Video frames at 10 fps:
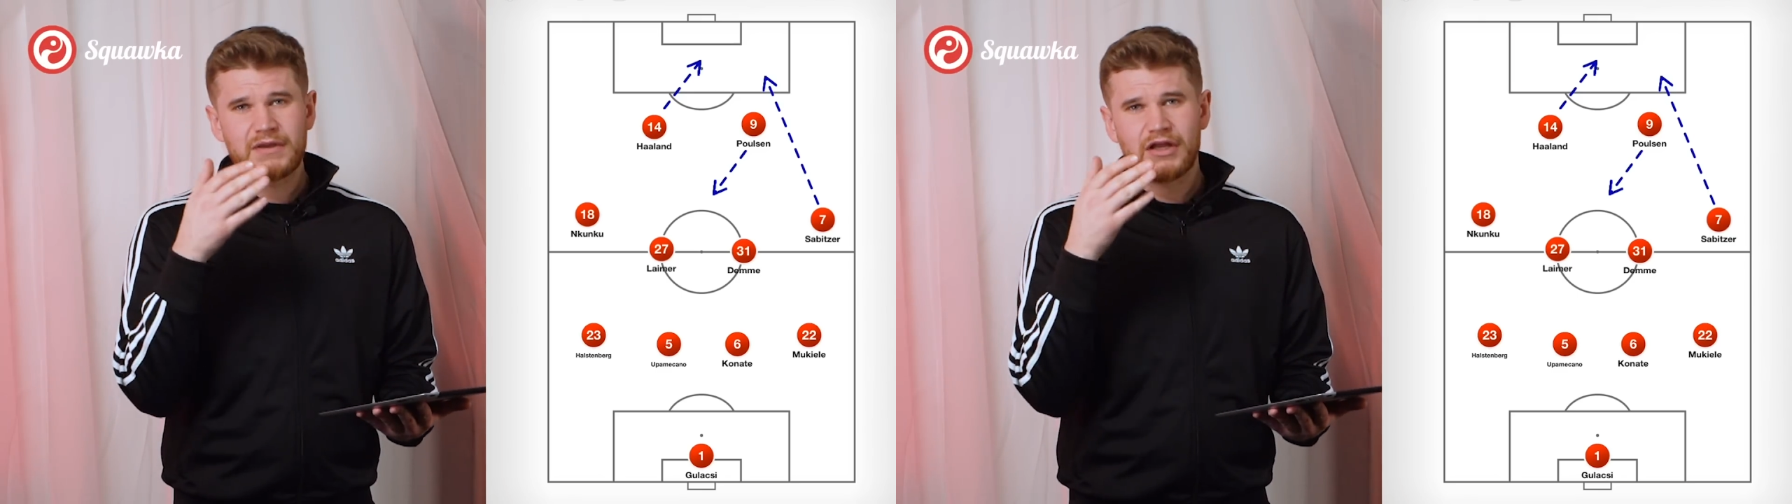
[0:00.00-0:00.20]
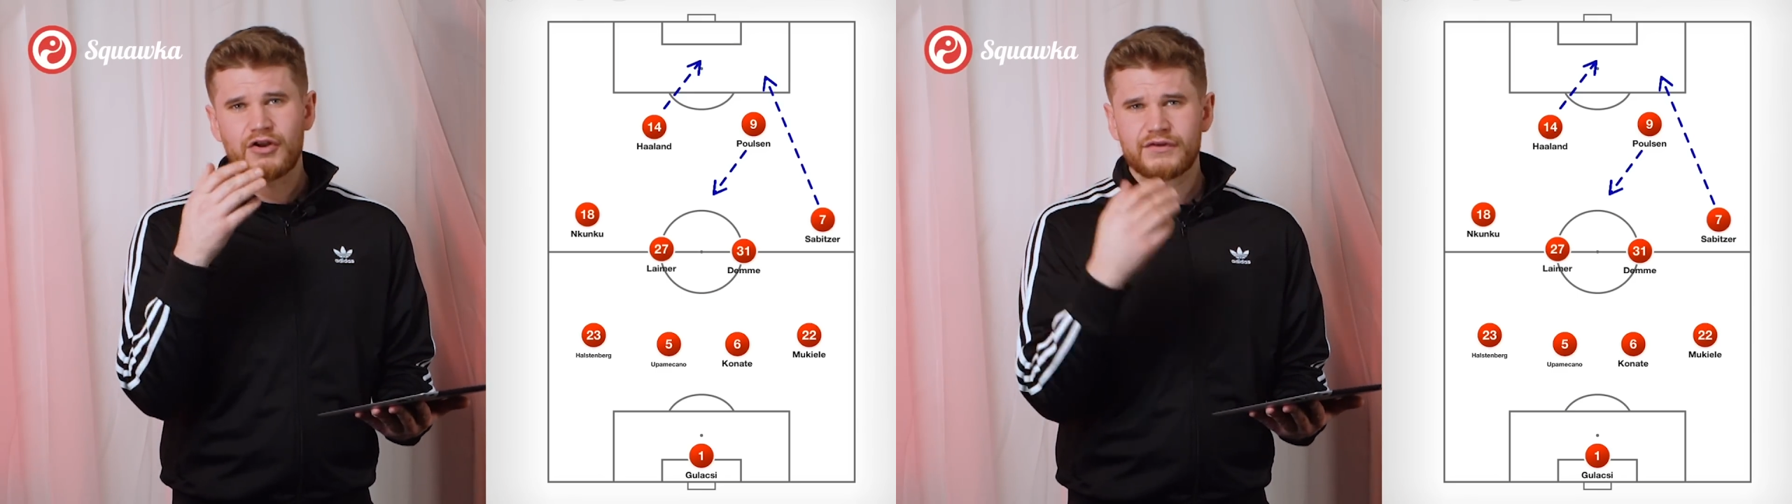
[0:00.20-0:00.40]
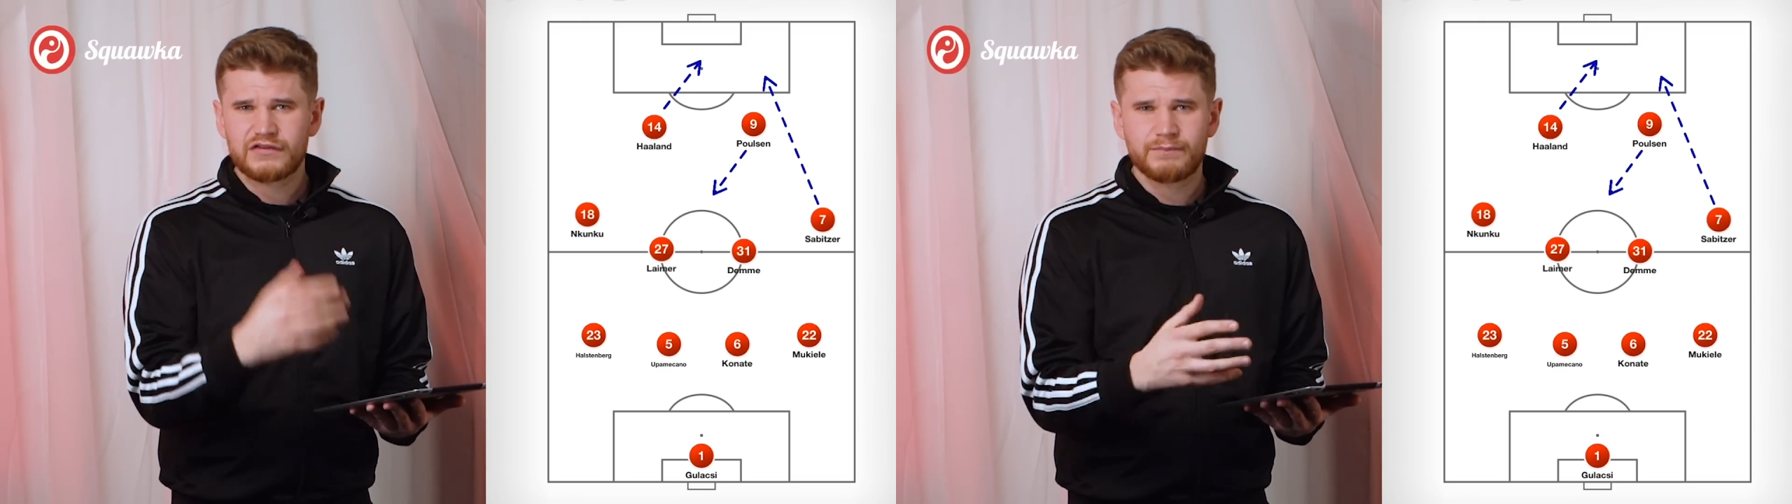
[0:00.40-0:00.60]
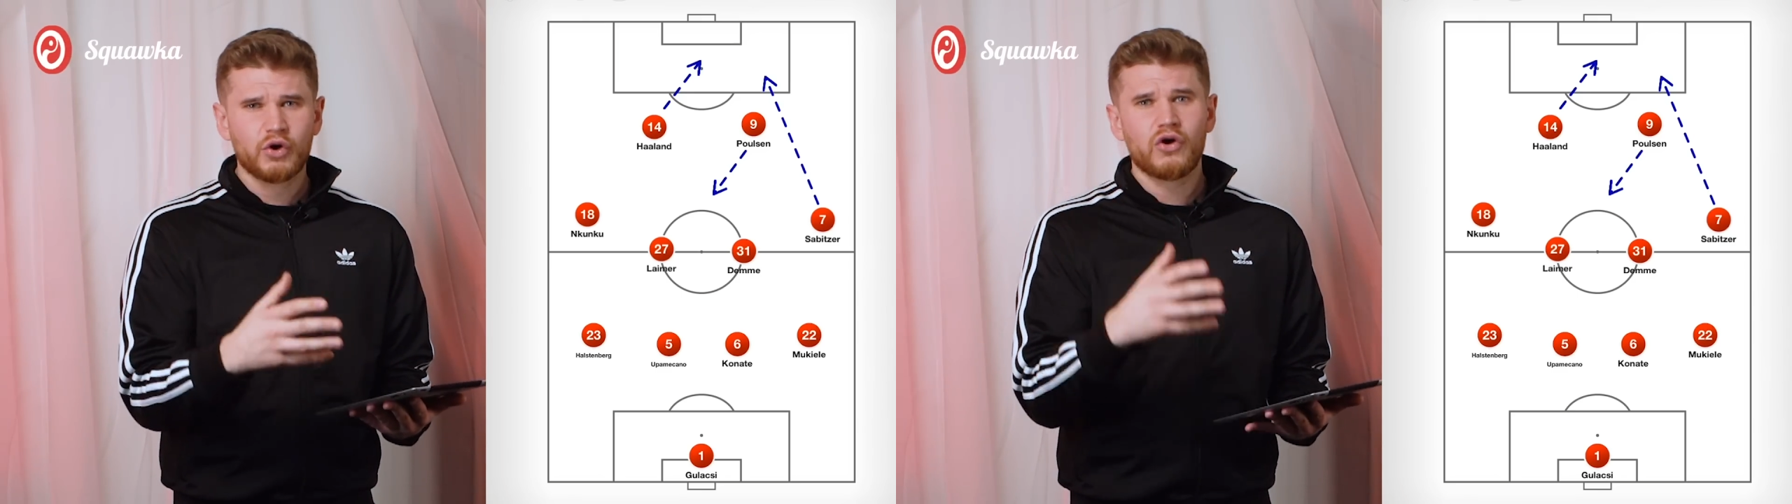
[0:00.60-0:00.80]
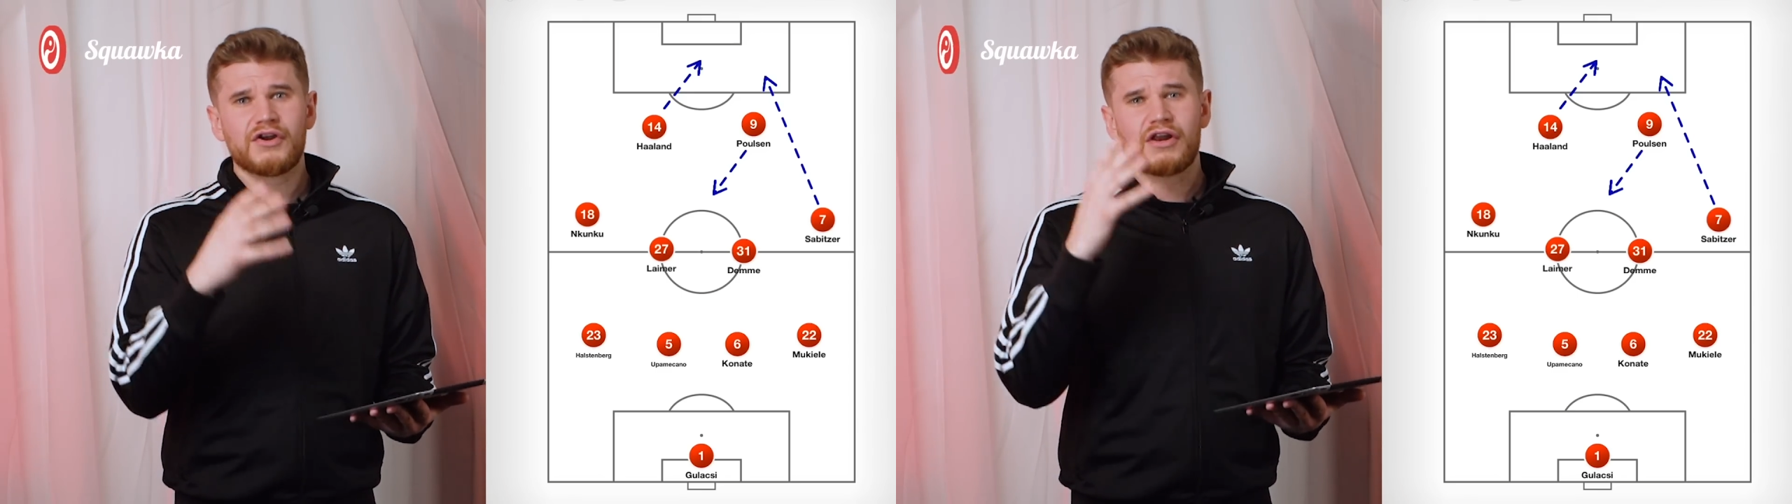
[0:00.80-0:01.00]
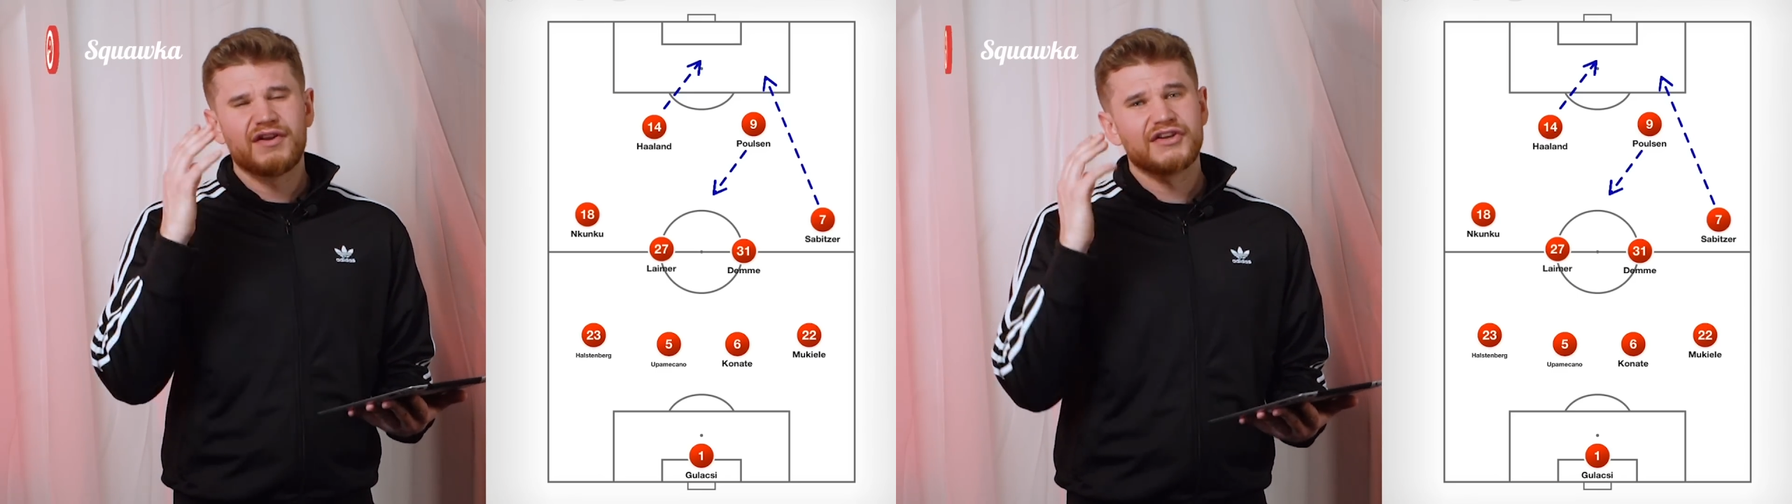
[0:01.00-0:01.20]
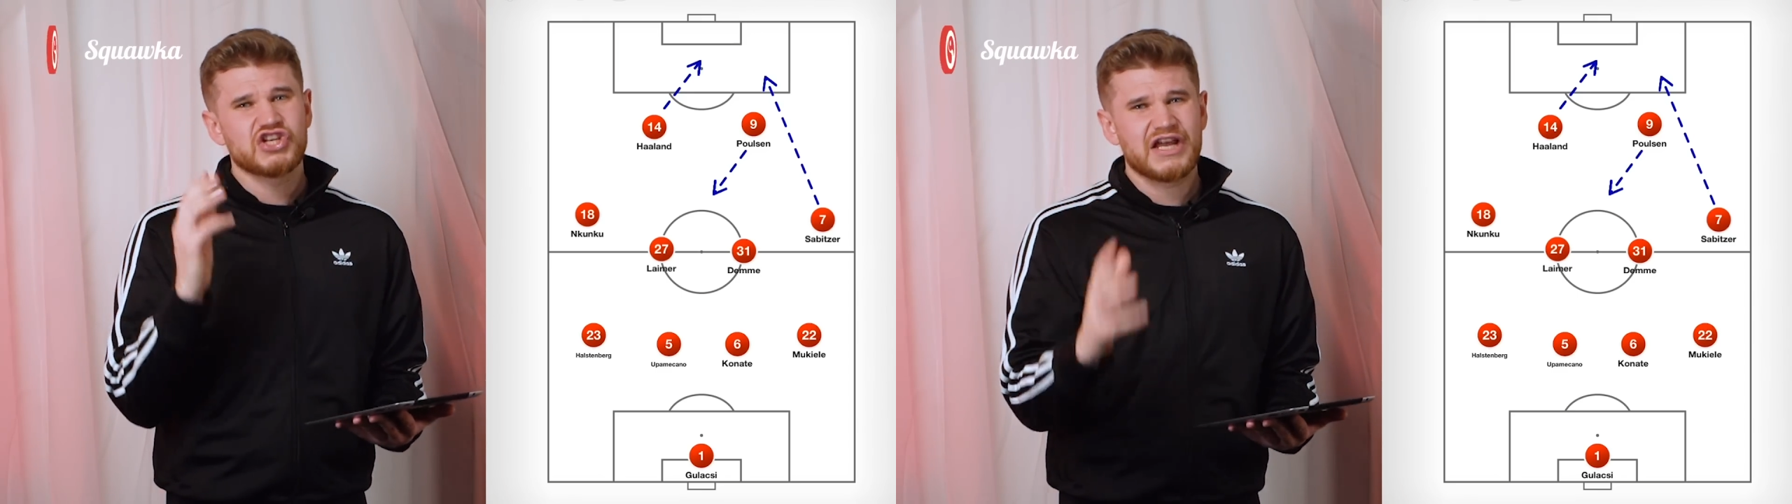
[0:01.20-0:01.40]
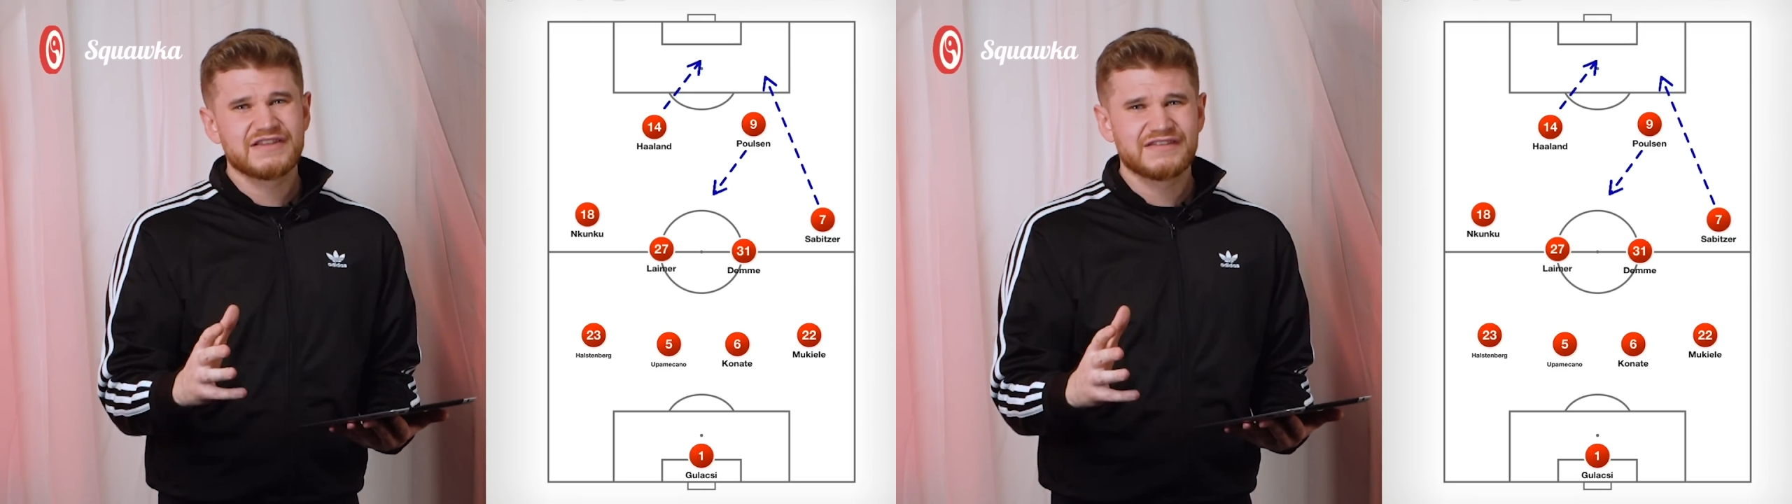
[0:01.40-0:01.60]
a lot of support and a lot of
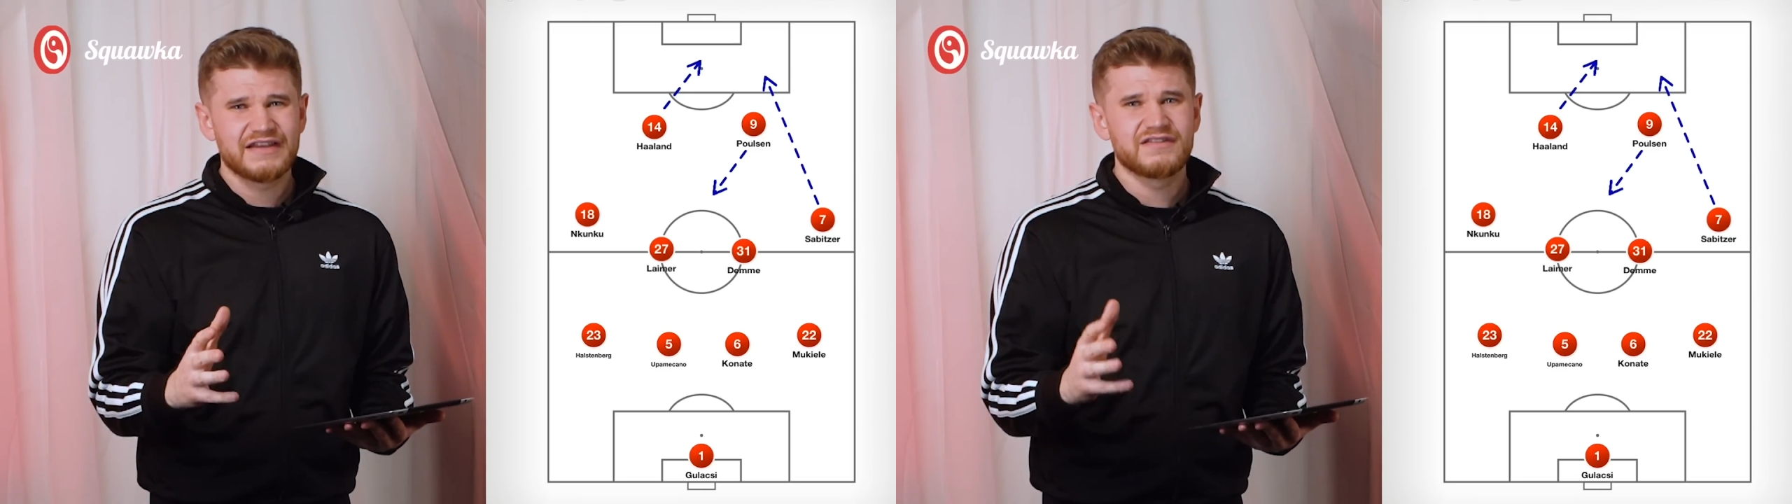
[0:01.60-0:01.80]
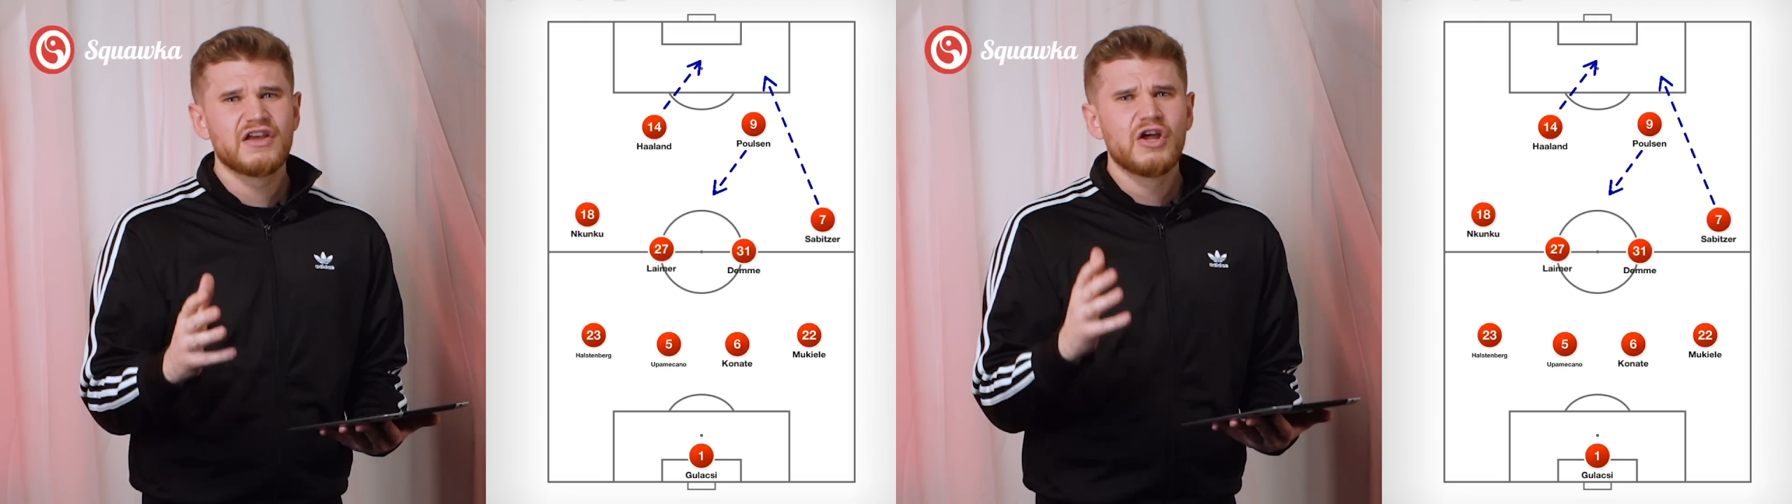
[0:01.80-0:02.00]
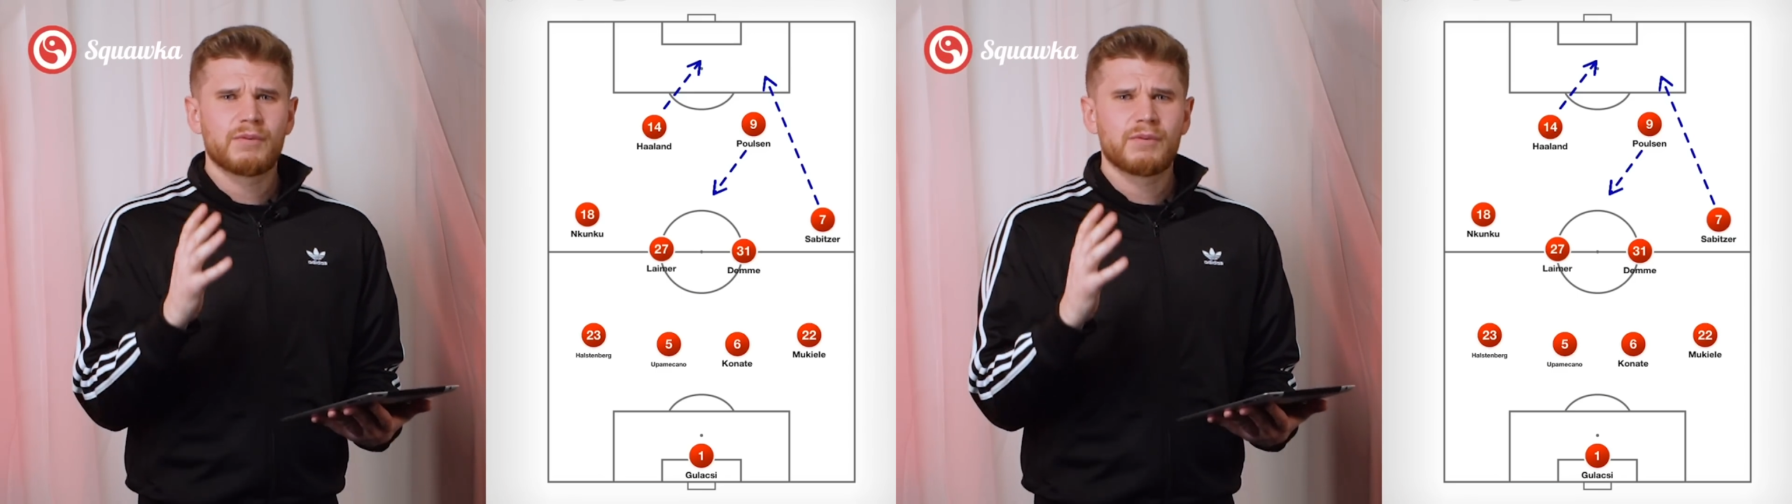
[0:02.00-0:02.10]
chances.